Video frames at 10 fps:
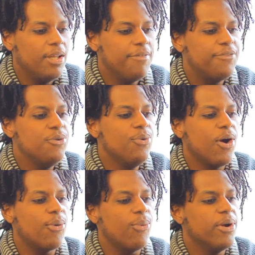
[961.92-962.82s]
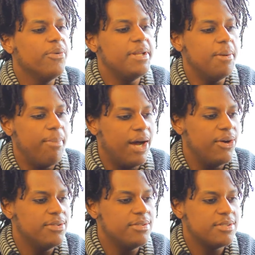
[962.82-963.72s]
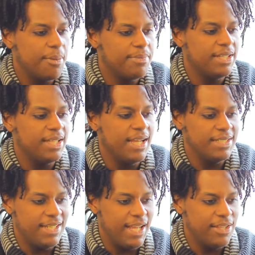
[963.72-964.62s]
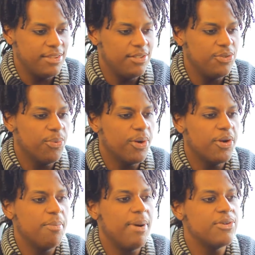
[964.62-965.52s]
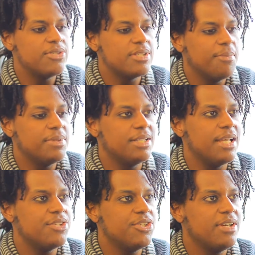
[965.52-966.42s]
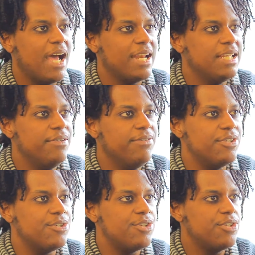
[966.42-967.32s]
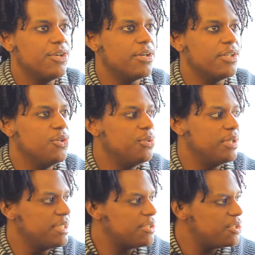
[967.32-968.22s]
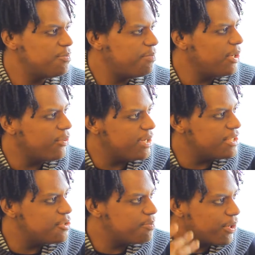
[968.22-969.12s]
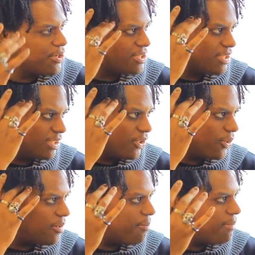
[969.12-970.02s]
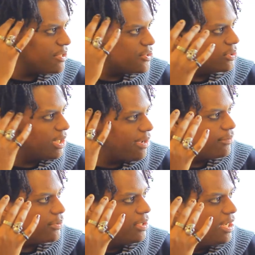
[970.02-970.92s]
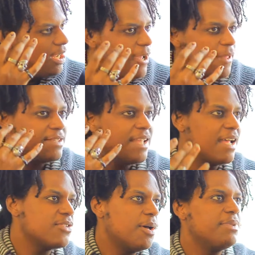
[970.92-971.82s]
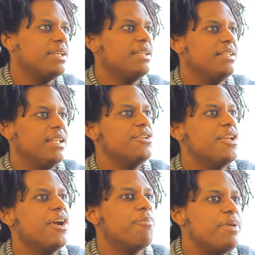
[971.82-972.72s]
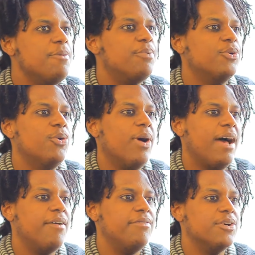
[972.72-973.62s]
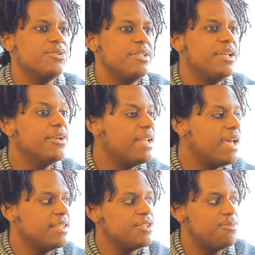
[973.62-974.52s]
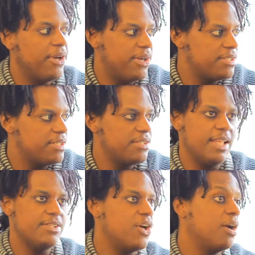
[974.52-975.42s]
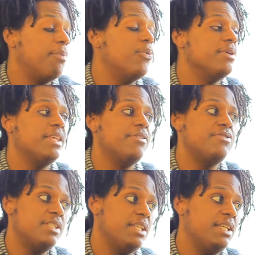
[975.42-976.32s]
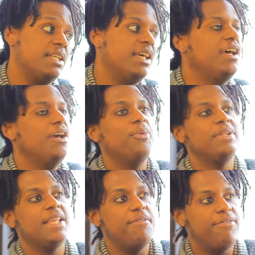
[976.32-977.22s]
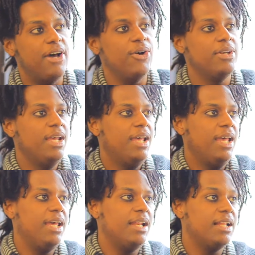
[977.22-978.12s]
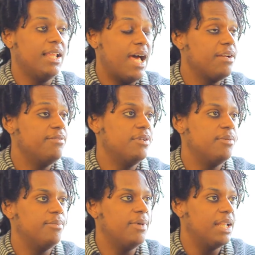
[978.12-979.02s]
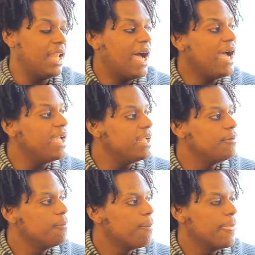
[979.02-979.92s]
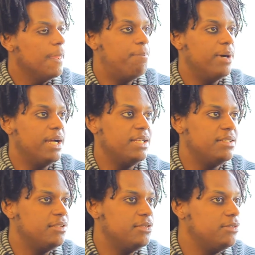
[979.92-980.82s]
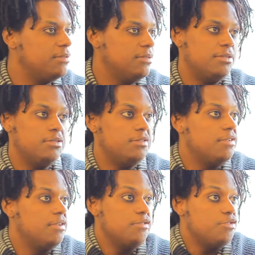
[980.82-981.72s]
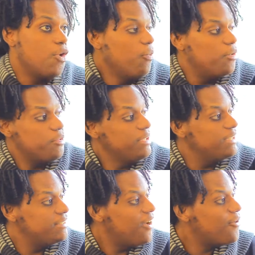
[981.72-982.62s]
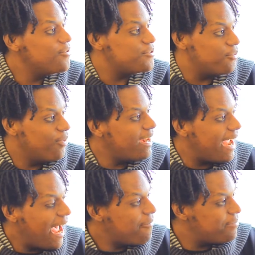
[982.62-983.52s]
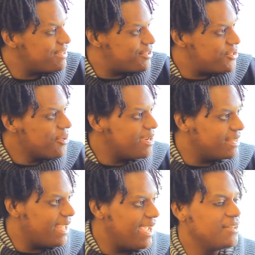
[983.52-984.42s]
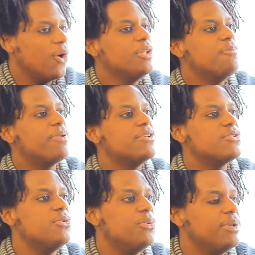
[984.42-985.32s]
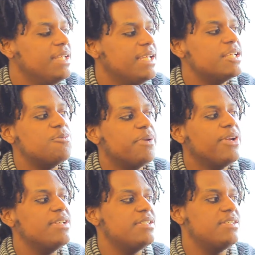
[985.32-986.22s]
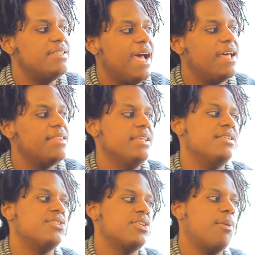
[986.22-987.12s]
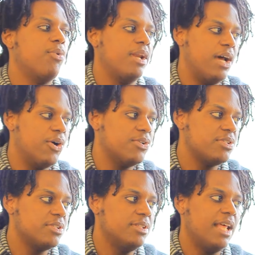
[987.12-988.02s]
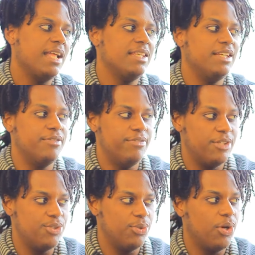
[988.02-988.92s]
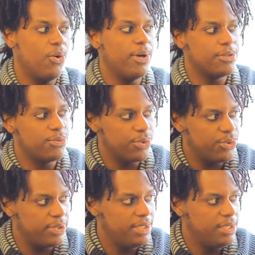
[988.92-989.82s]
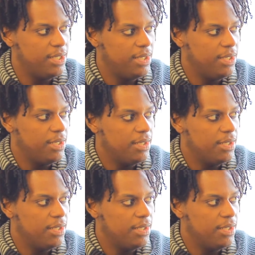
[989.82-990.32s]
if you are worried about something like that, and you're worried about something that you're not even sure you will experience personally on a mental level. Mm-hmm. It's not something, there, there are people who have those near-death experiences and they talk about what they've seen and what they felt, and a lot of them align, but no one really knows what happens during that. The only person who really experiences death is someone else, mm-hmm. not the individual going through it. Yeah.